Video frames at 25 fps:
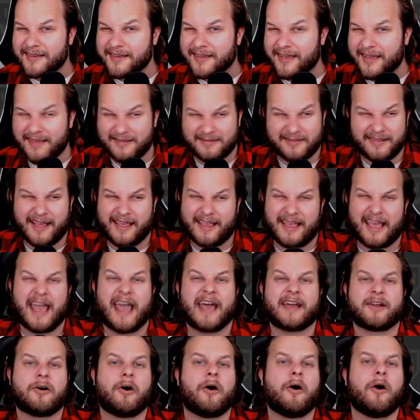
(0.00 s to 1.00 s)
At, like
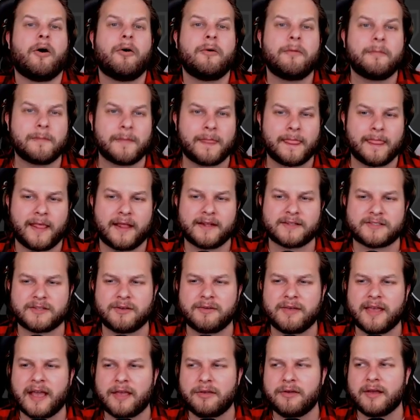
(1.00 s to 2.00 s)
at all. And so
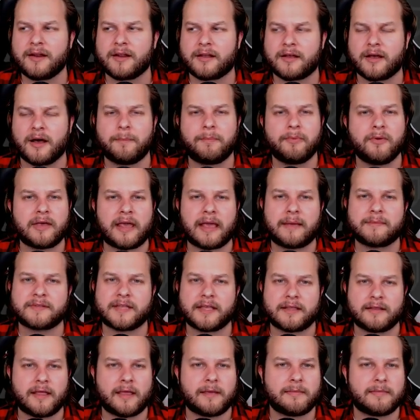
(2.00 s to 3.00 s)
yeah, you had a couple of games
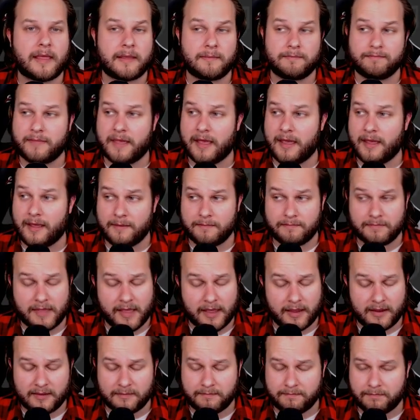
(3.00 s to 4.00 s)
they they they they,
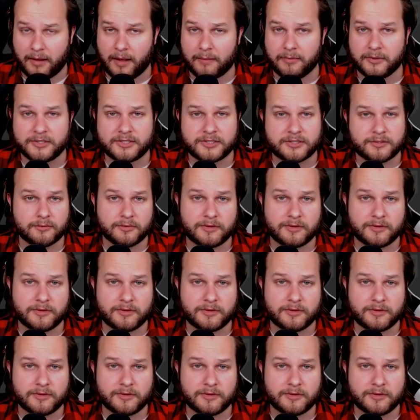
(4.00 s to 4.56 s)
they published or